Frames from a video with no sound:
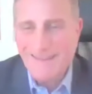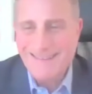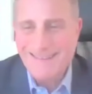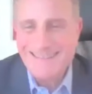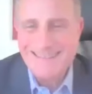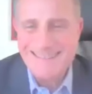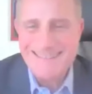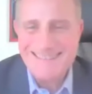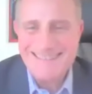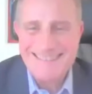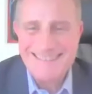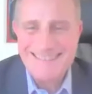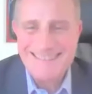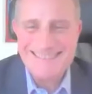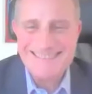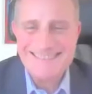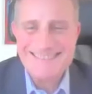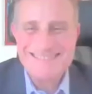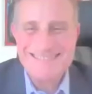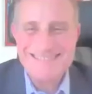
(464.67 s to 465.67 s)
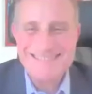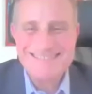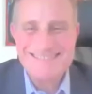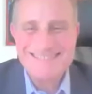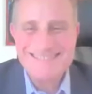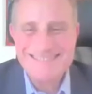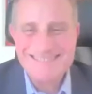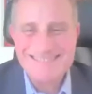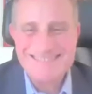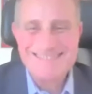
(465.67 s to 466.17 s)
Alexander Hayek.
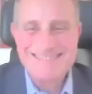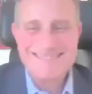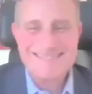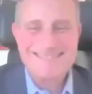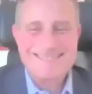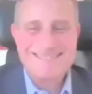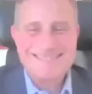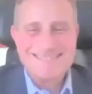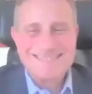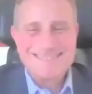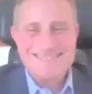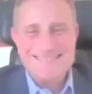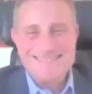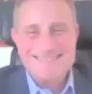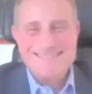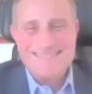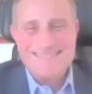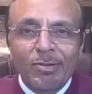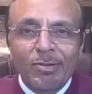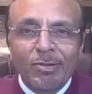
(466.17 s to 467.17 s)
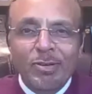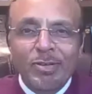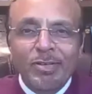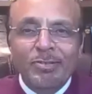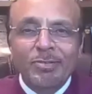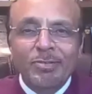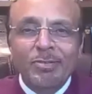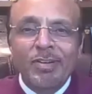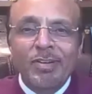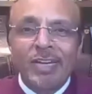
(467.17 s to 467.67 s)
And I'm going
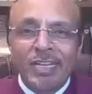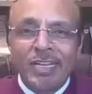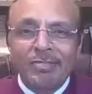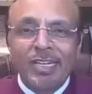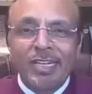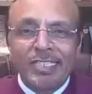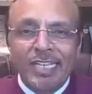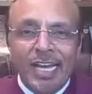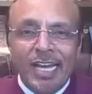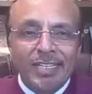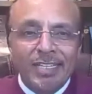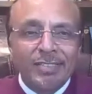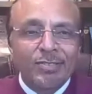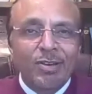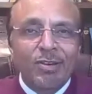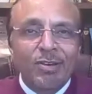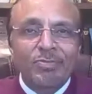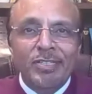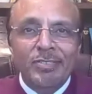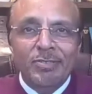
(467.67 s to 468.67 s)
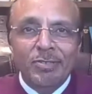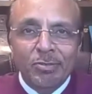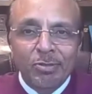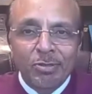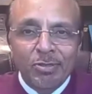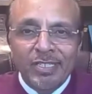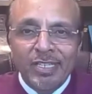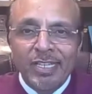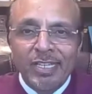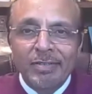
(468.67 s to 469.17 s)
to leave the chance of
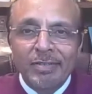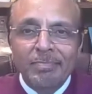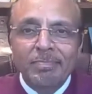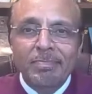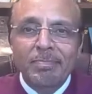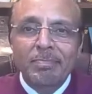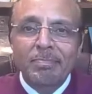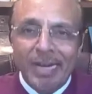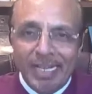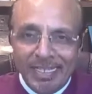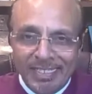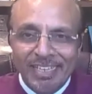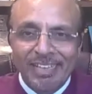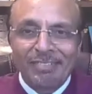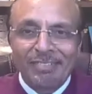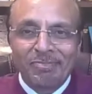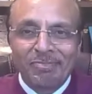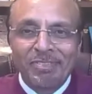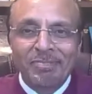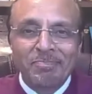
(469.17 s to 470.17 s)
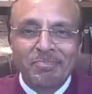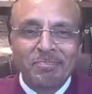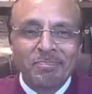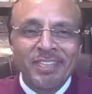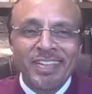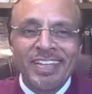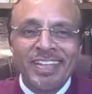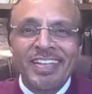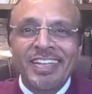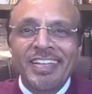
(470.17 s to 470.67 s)
introducing him myself.
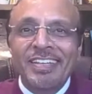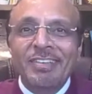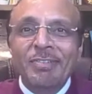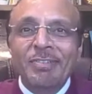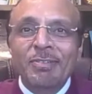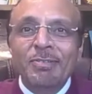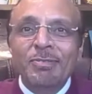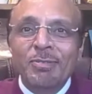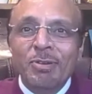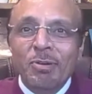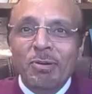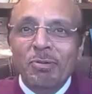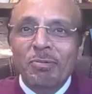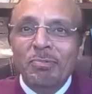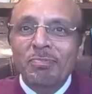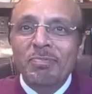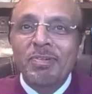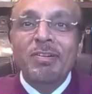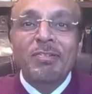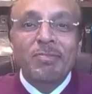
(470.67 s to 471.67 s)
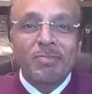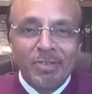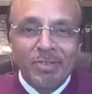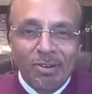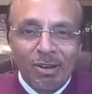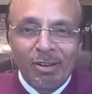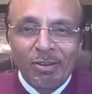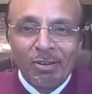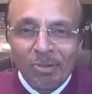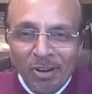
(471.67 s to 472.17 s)
So you
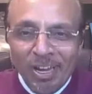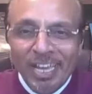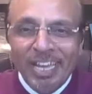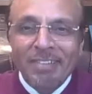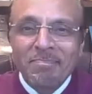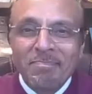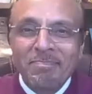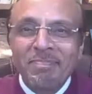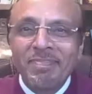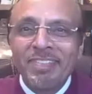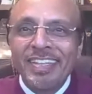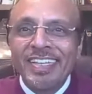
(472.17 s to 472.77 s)
all know him.